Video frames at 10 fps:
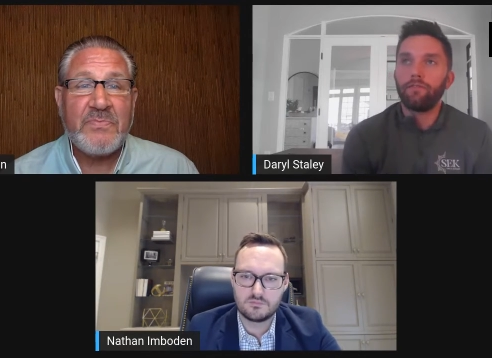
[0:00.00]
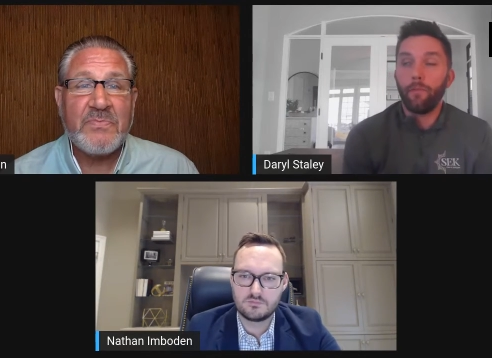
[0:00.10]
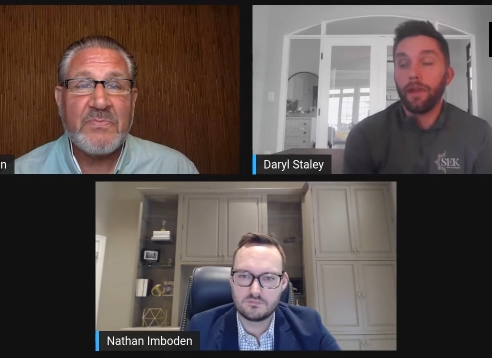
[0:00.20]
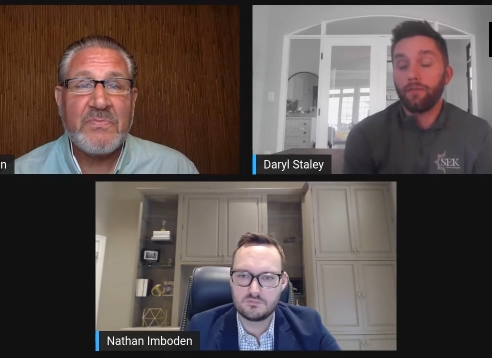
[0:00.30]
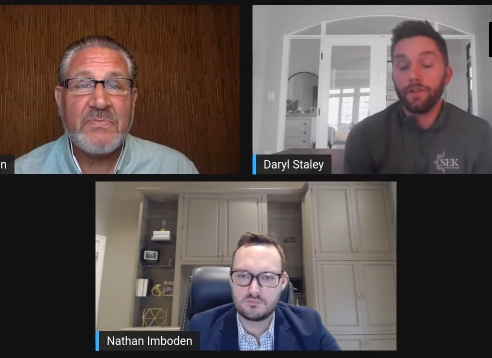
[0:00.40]

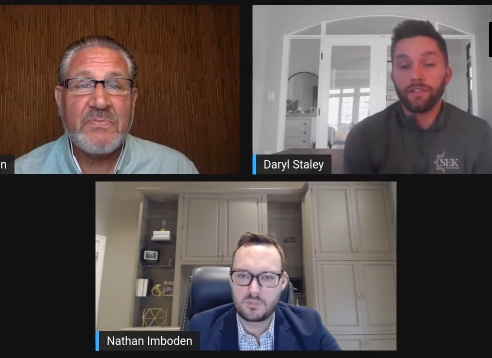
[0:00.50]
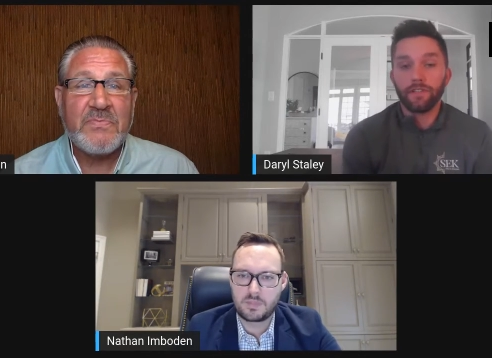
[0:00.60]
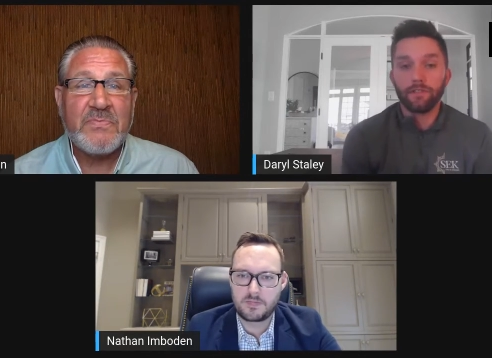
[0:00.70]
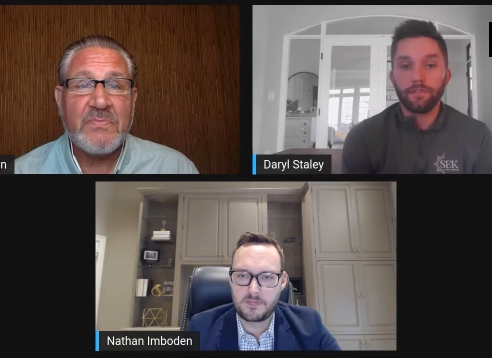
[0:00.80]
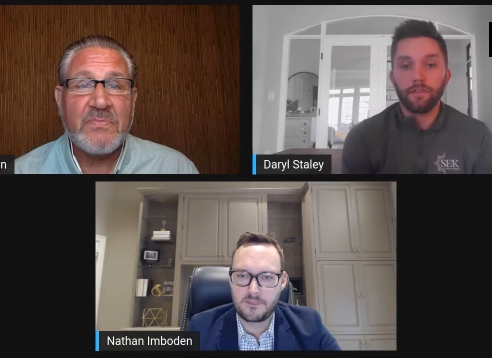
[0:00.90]
Speaker 1: for many
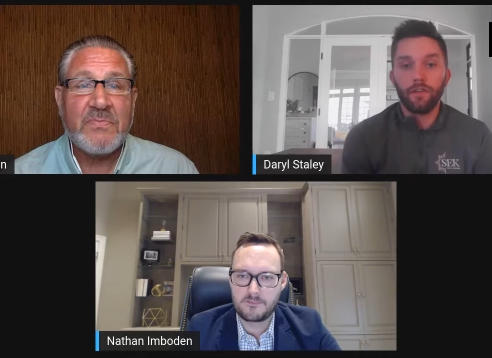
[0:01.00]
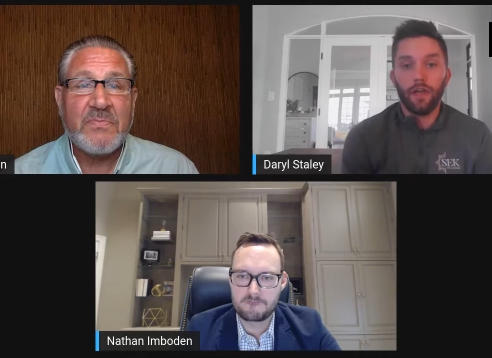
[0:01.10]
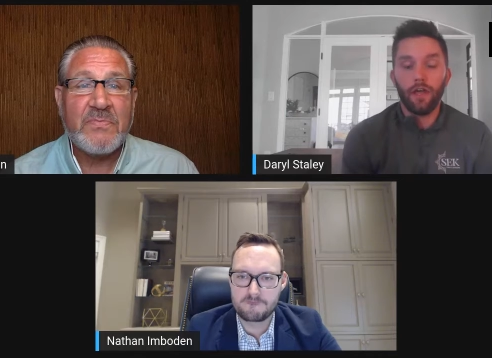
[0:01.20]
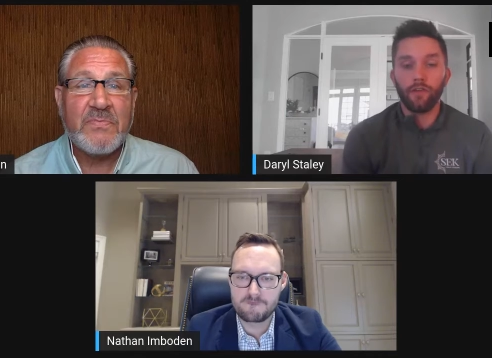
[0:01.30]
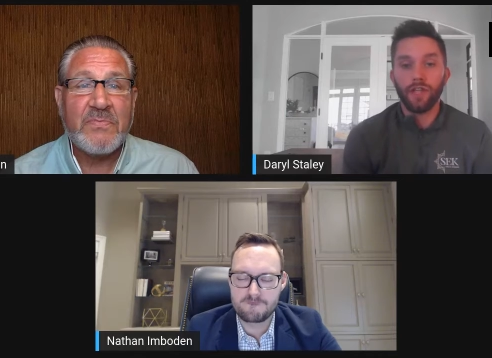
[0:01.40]
reasons,
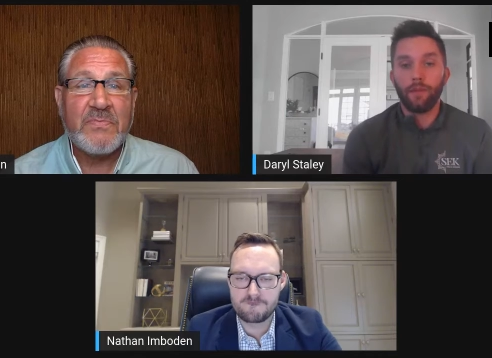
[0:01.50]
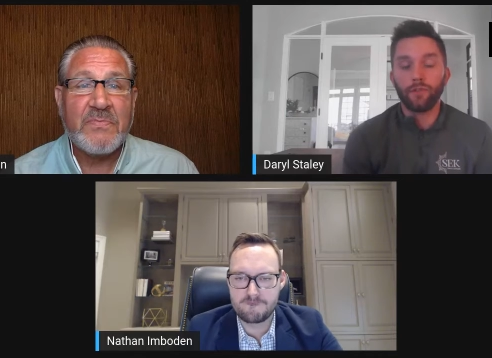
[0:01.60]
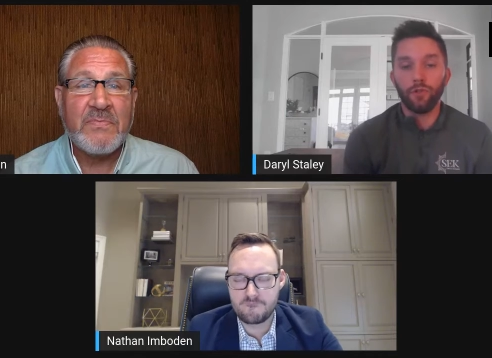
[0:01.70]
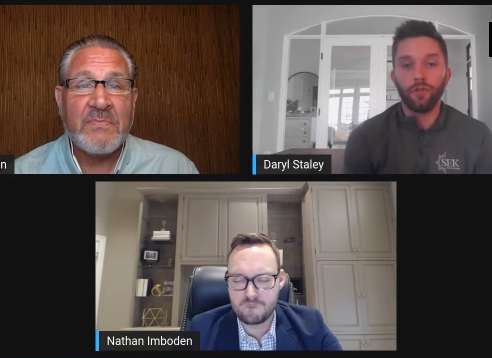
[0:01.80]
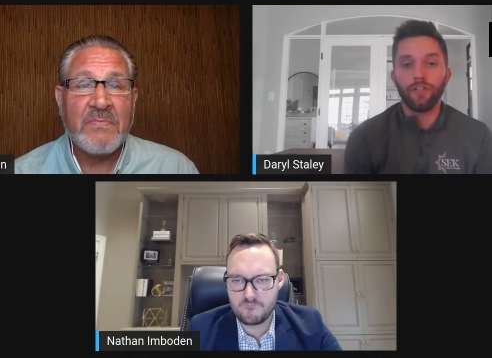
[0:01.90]
uh, there's
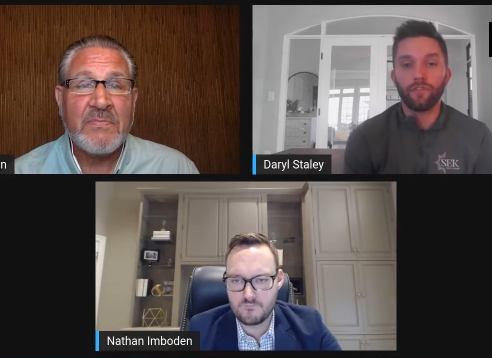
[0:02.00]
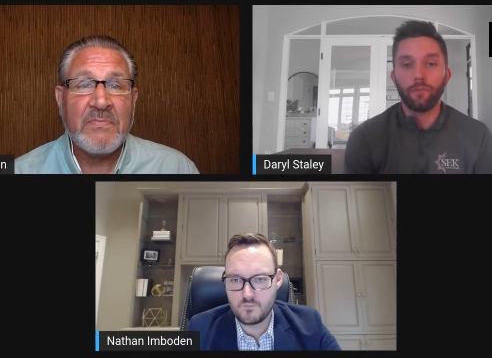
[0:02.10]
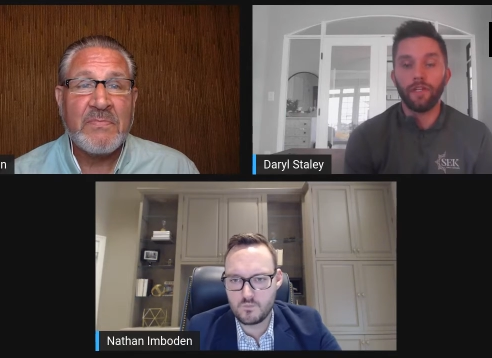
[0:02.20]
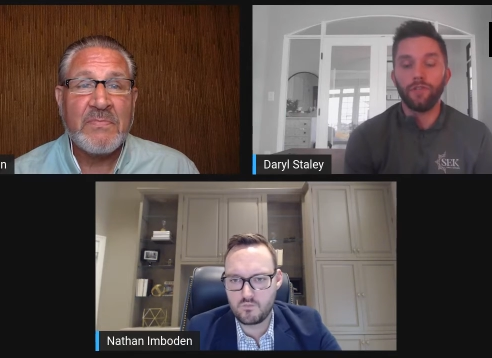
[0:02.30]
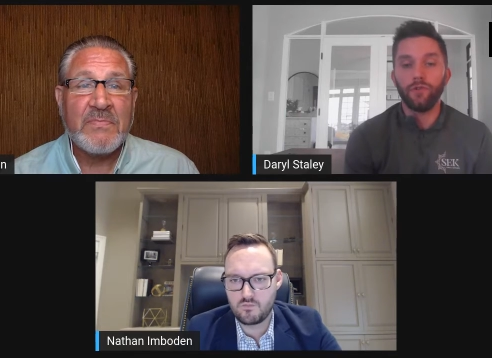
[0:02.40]
opportunities
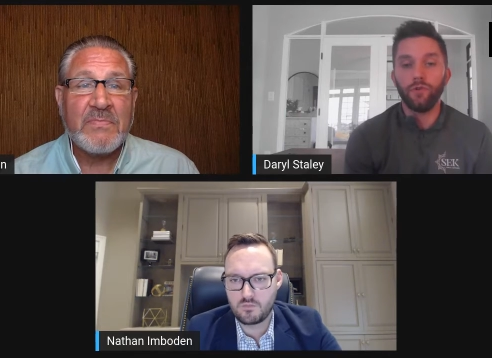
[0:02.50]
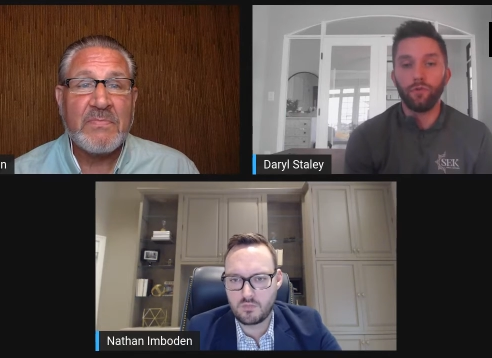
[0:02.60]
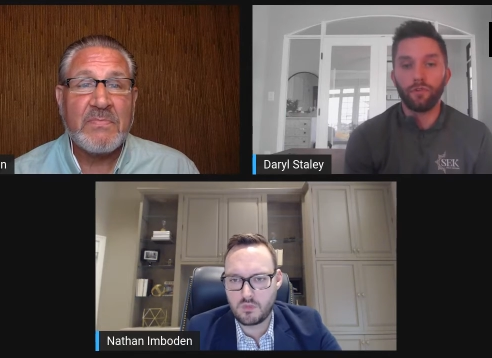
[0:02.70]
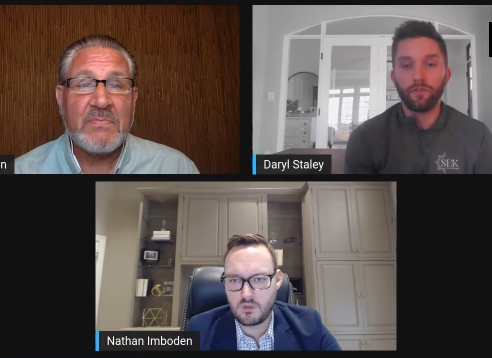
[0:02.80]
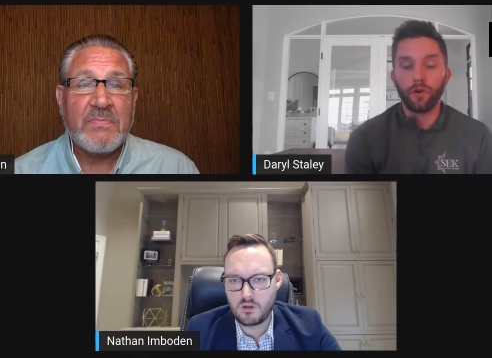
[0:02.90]
for me to
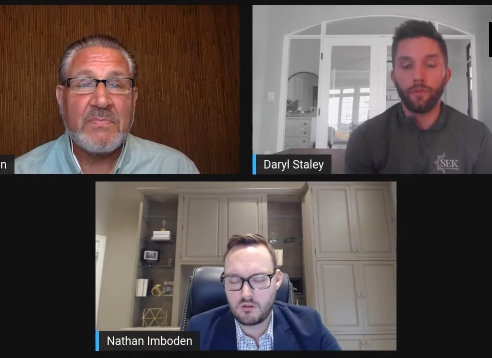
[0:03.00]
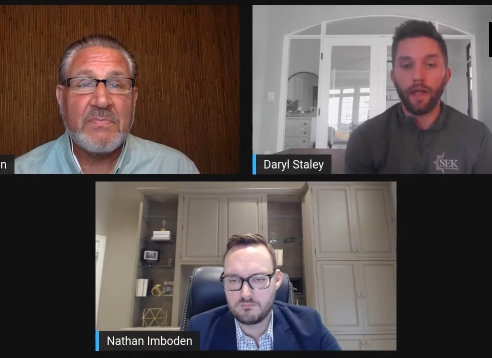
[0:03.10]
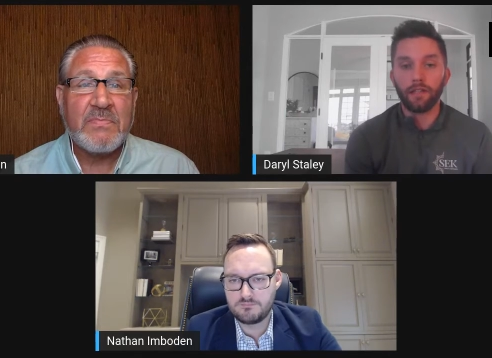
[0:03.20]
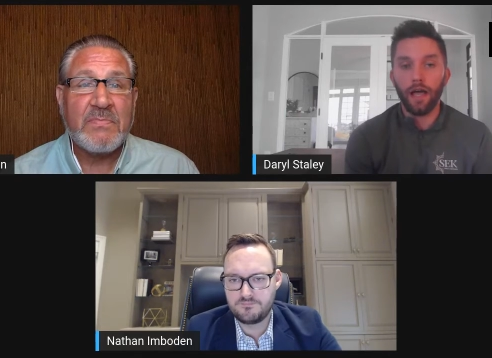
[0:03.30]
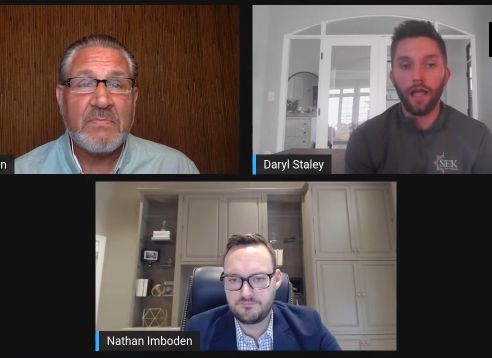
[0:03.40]
refer
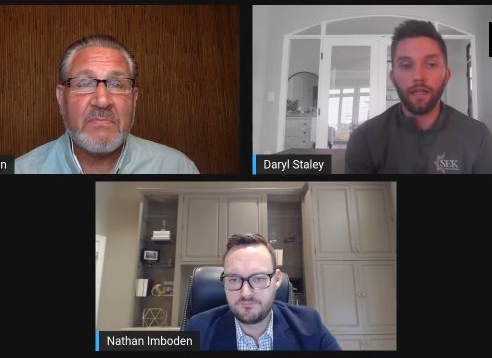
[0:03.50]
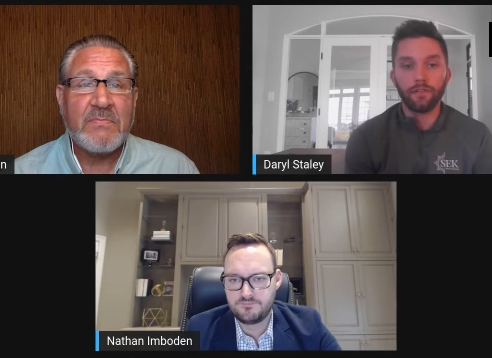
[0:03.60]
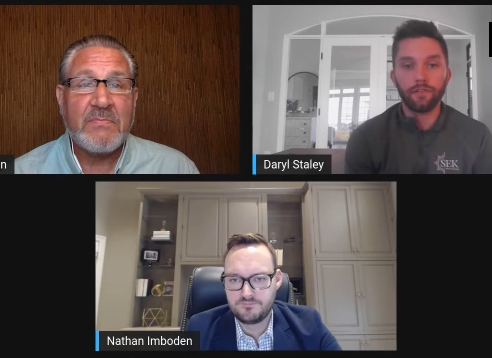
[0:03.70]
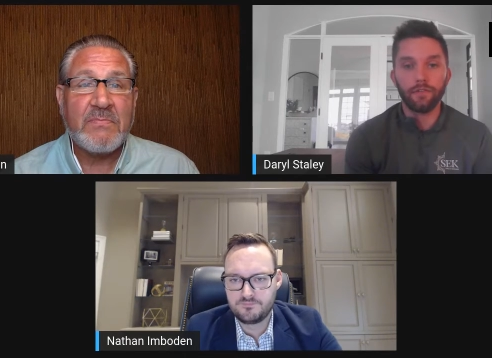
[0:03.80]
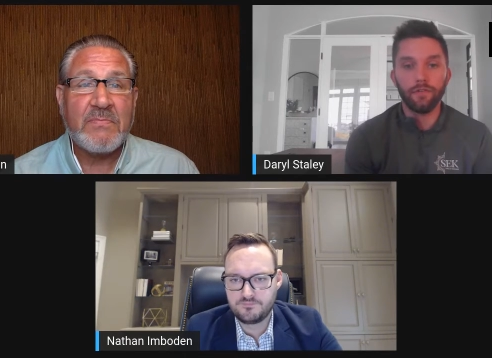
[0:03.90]
my
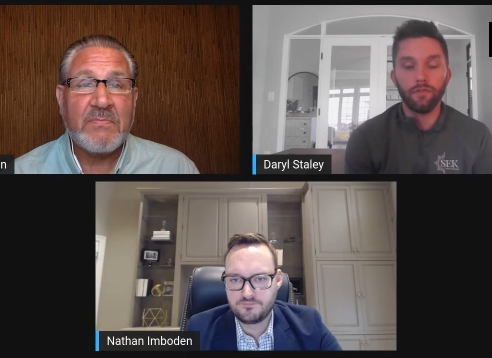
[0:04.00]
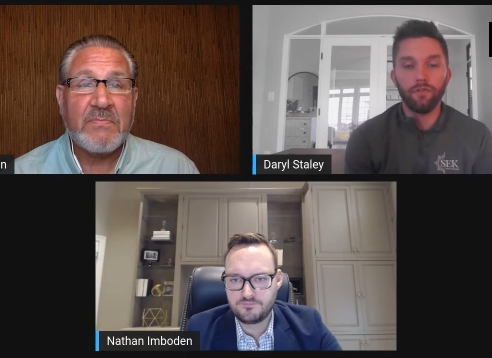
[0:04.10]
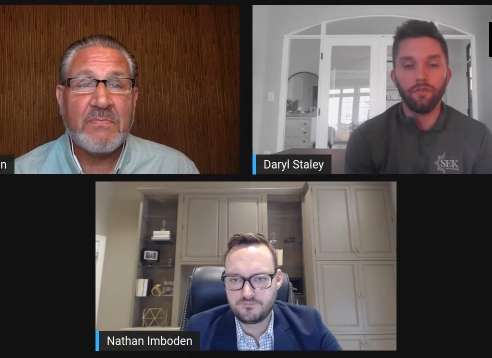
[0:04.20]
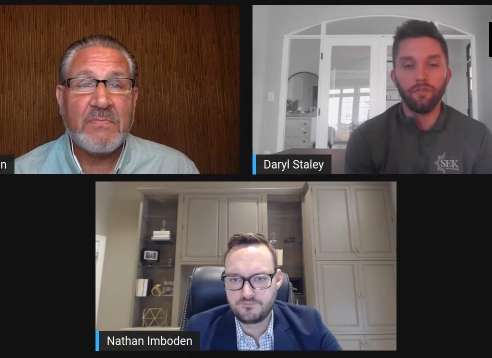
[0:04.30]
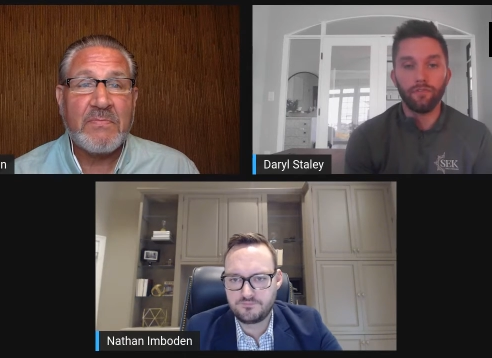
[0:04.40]
clients
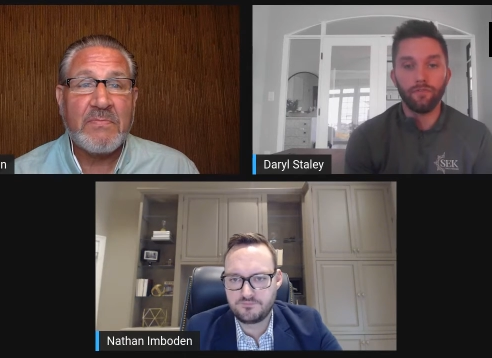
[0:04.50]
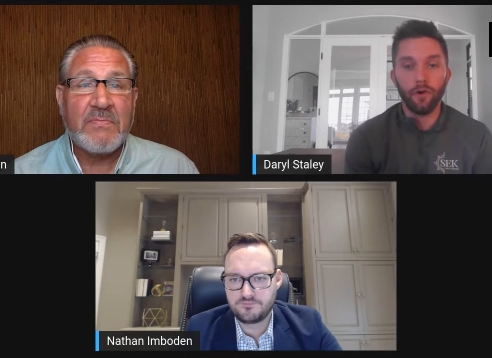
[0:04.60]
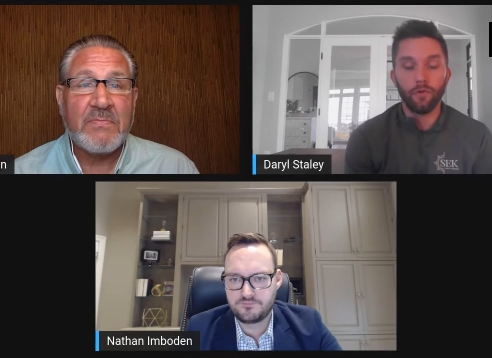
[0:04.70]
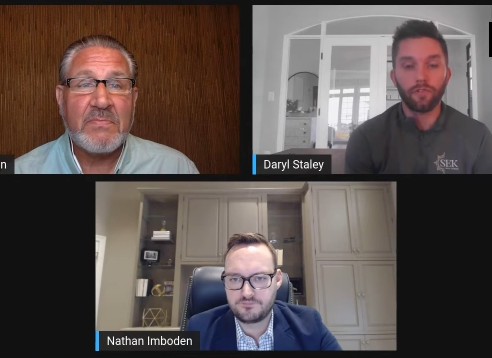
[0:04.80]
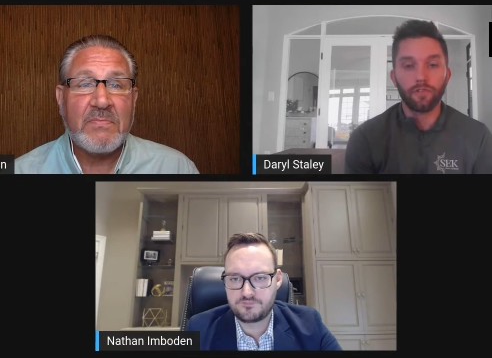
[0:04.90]
to to
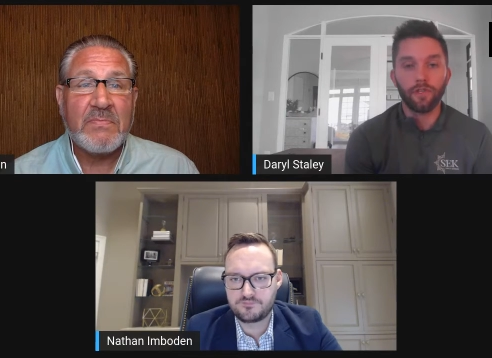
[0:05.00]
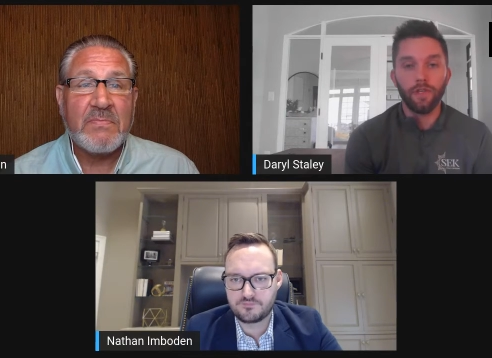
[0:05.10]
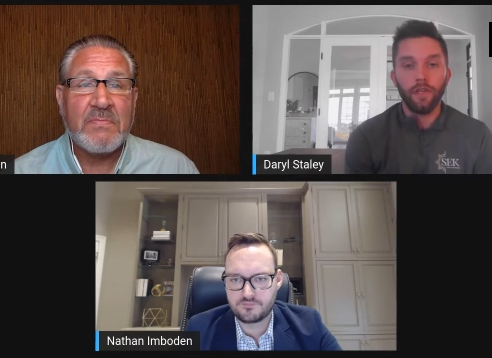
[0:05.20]
folks